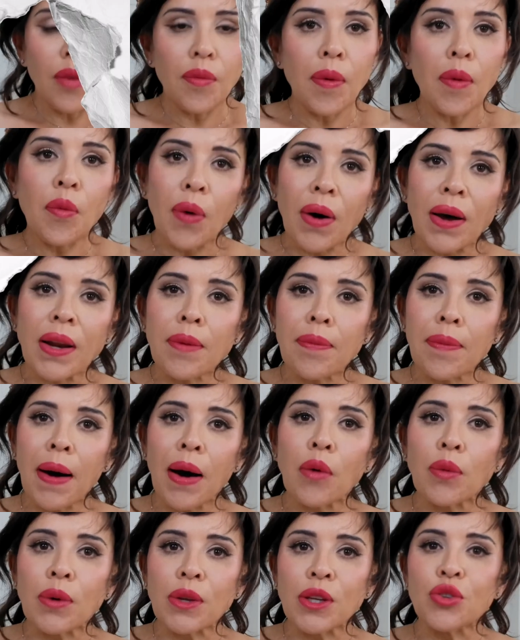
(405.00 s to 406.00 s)
But what
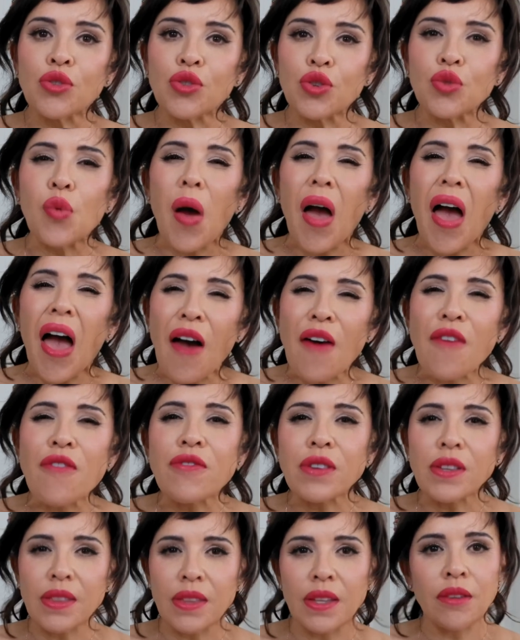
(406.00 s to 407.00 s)
about when you do
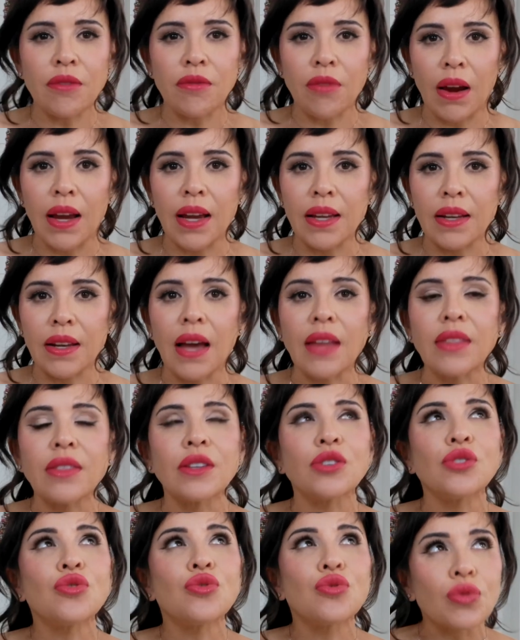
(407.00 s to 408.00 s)
everything right and
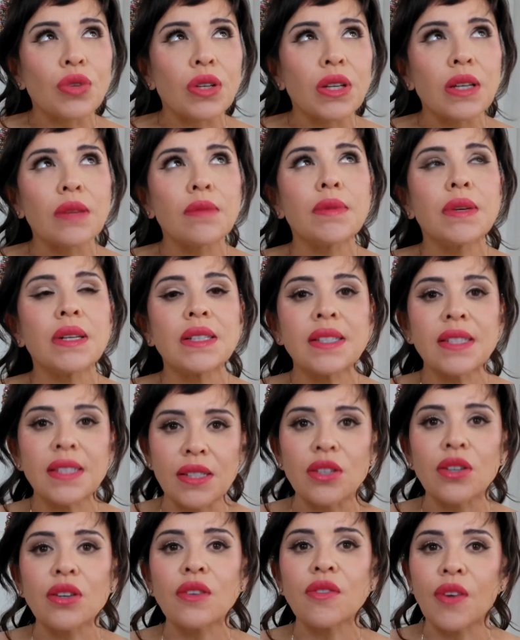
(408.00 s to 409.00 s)
the dream
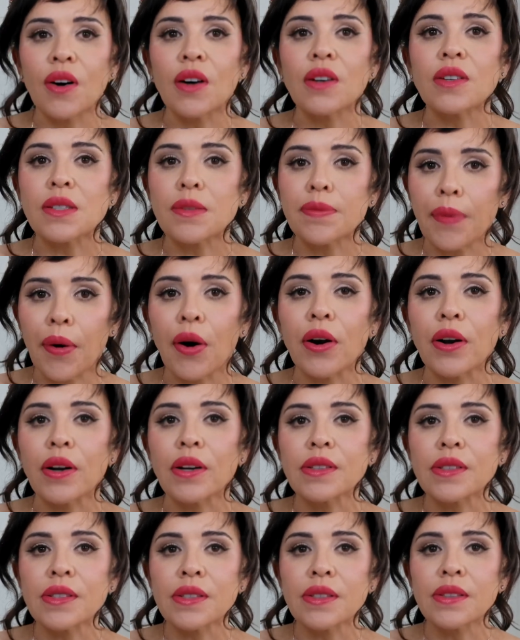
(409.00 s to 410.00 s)
still falls
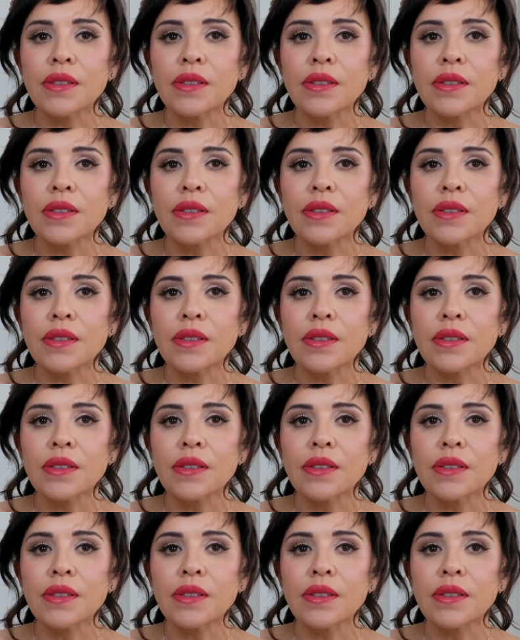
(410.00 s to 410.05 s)
apart?